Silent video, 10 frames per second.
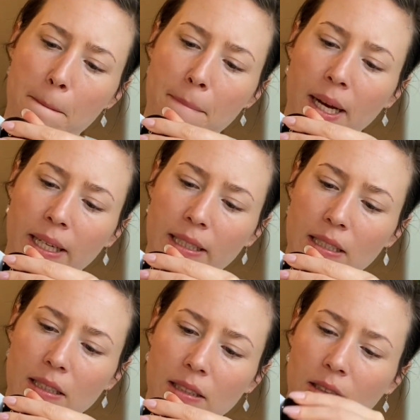
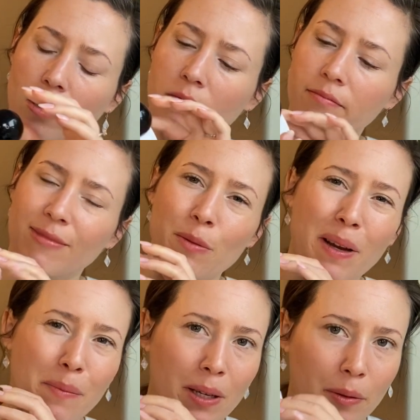but you
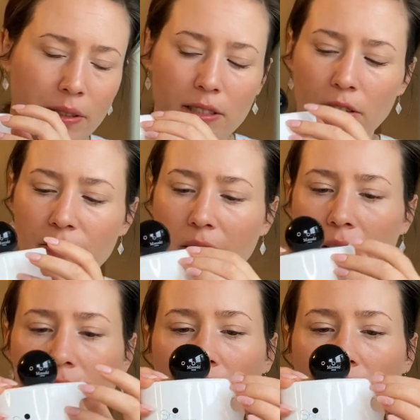might be able to still find it